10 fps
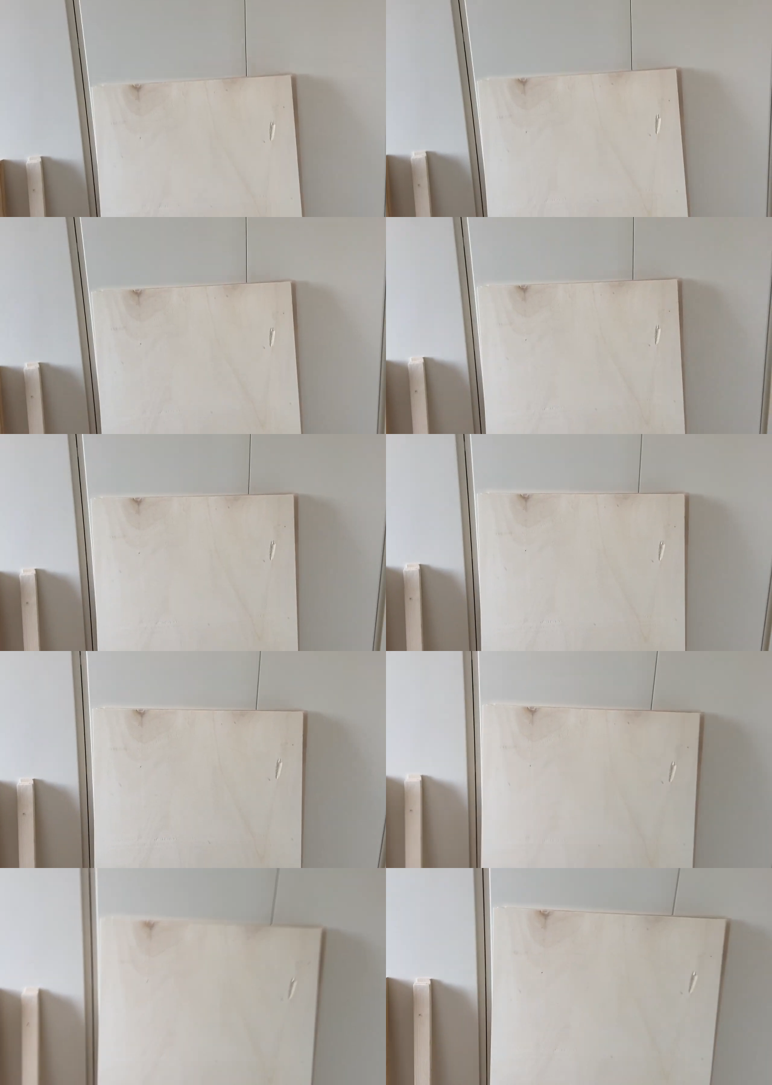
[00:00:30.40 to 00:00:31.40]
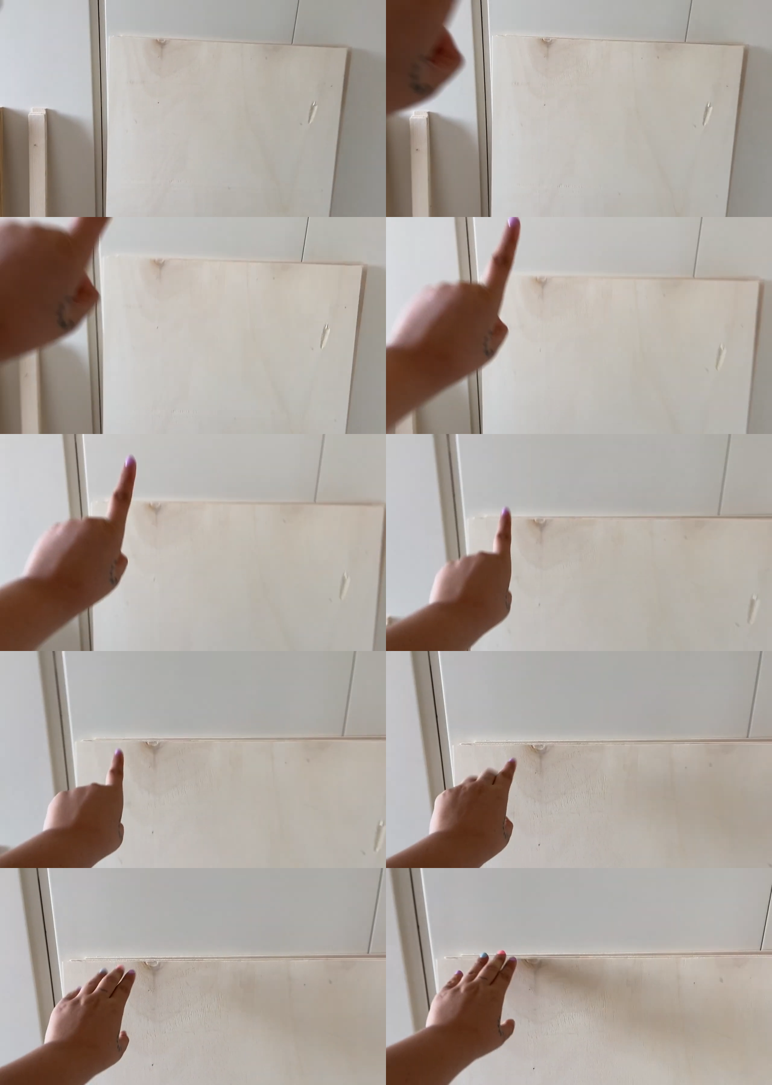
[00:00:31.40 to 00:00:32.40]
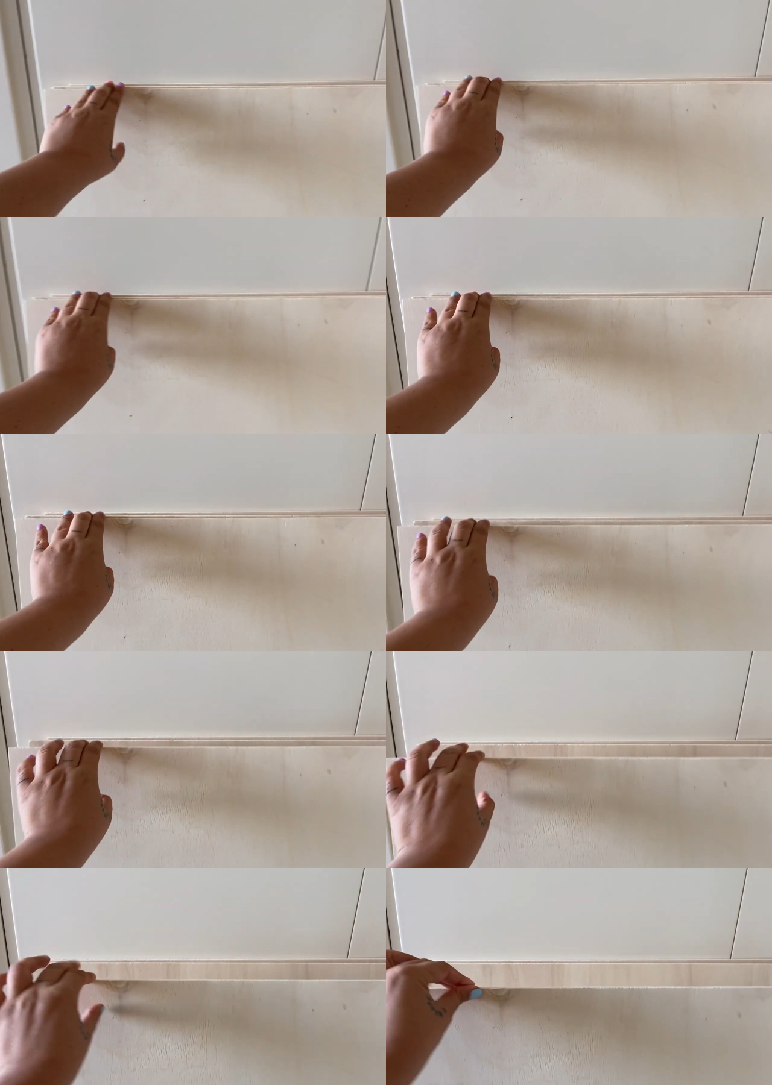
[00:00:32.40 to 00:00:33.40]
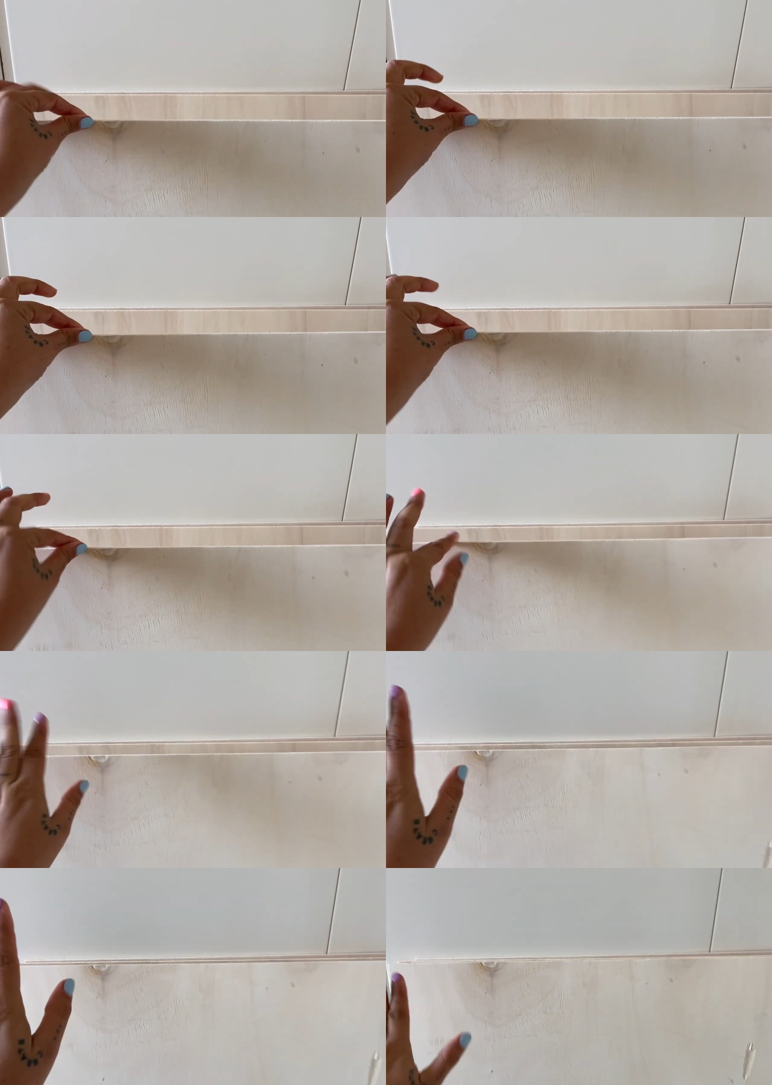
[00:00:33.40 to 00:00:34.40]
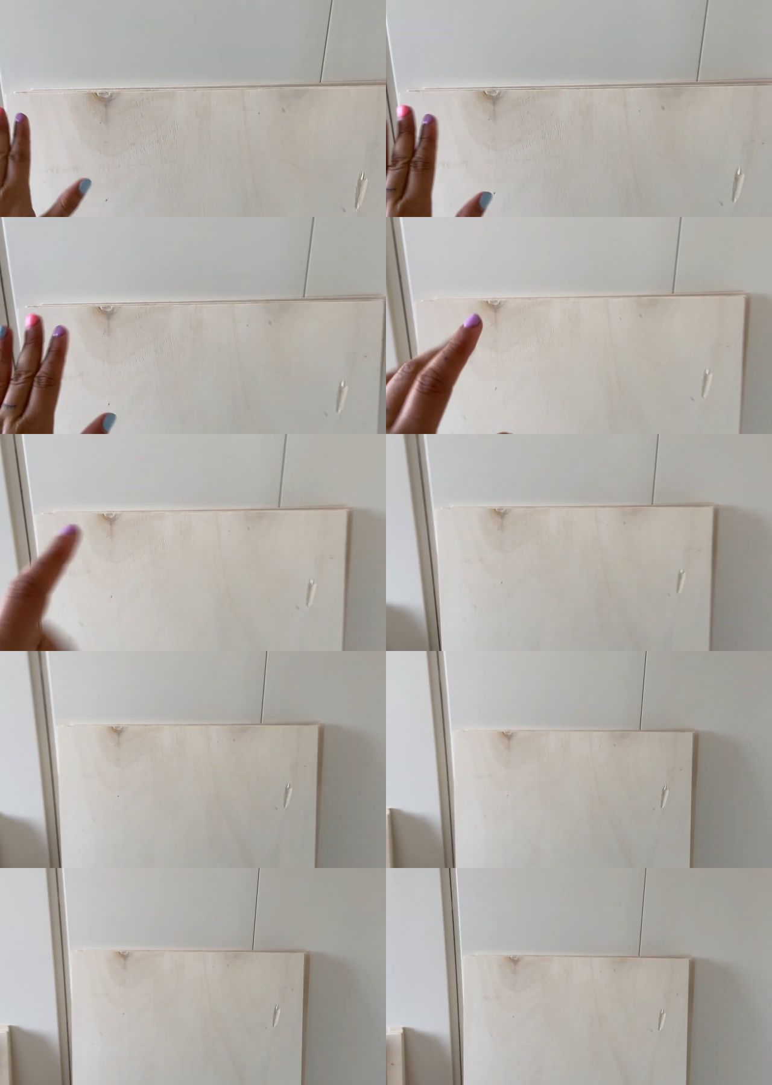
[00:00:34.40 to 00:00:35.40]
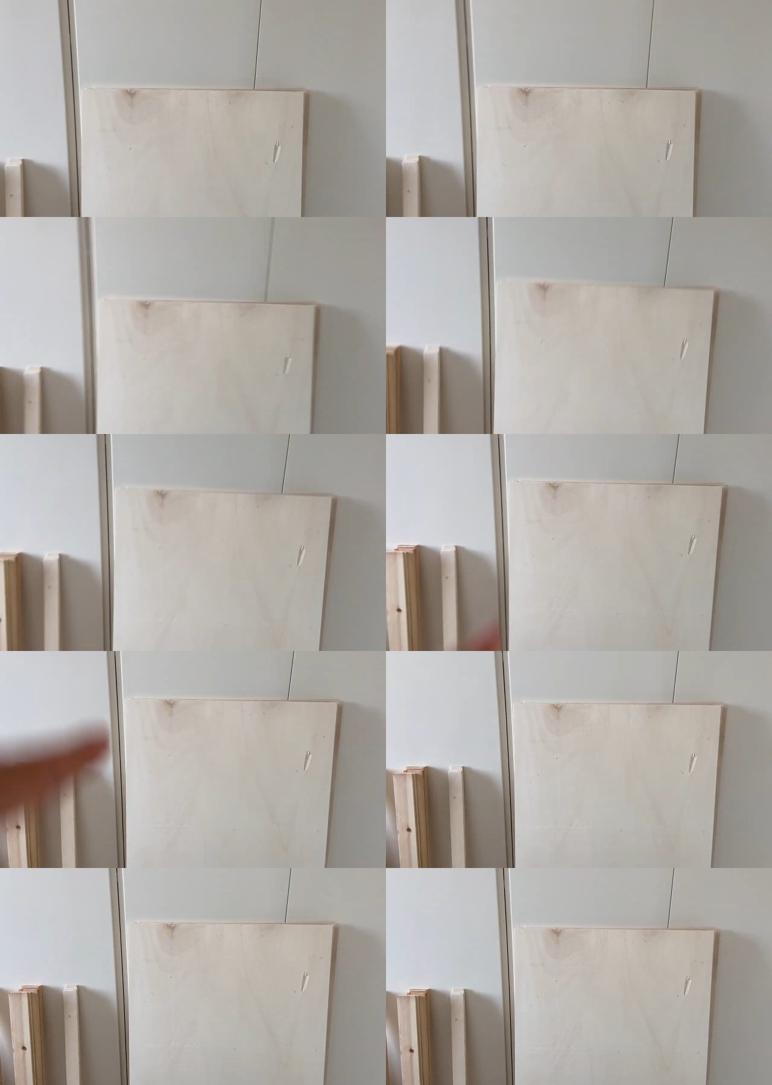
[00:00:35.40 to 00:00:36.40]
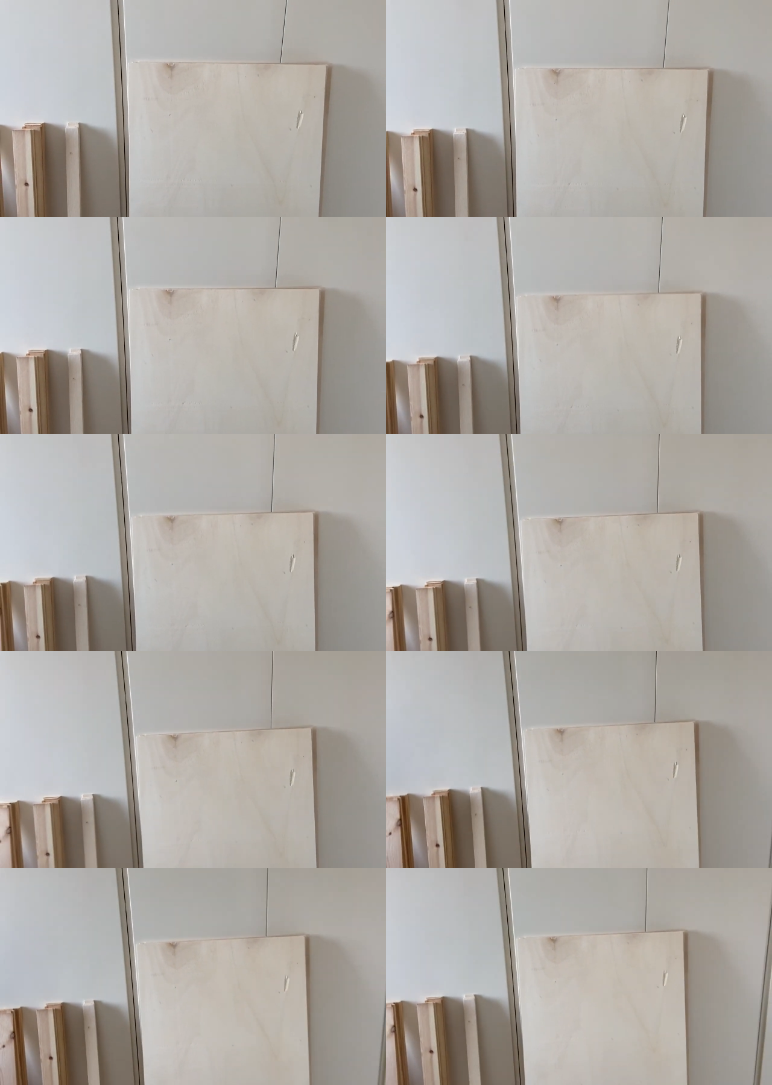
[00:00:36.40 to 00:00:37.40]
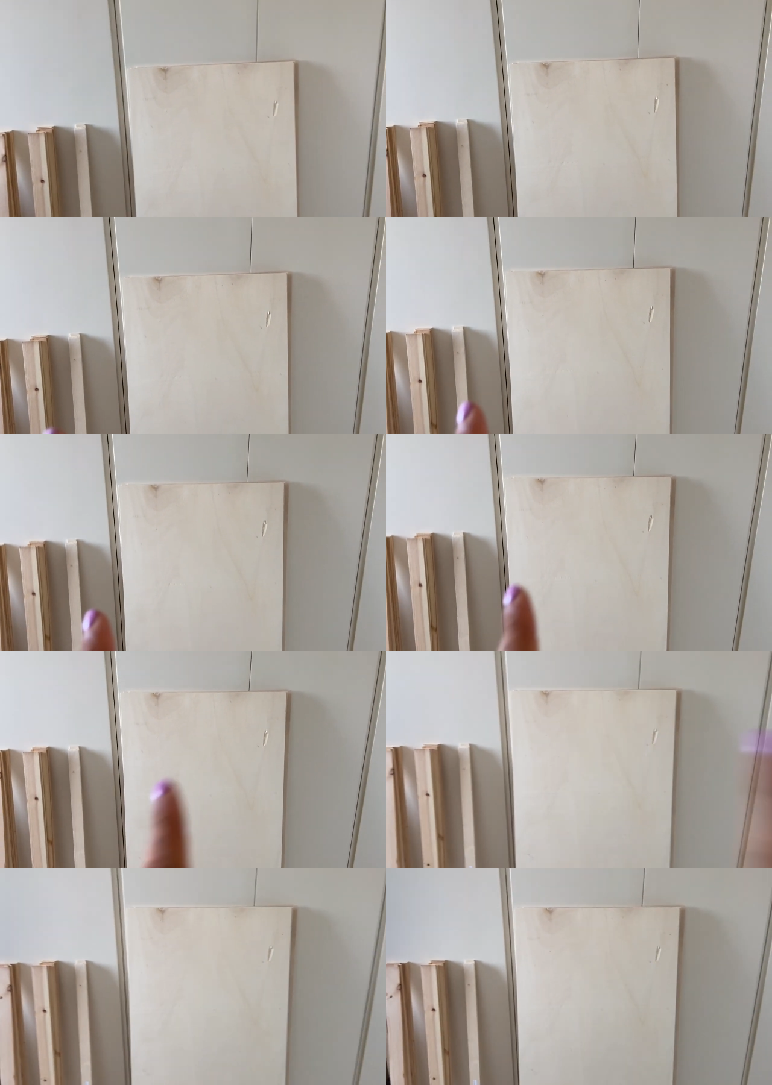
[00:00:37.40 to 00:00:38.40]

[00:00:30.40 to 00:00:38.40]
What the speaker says: No face is visible, so there are no lips to read.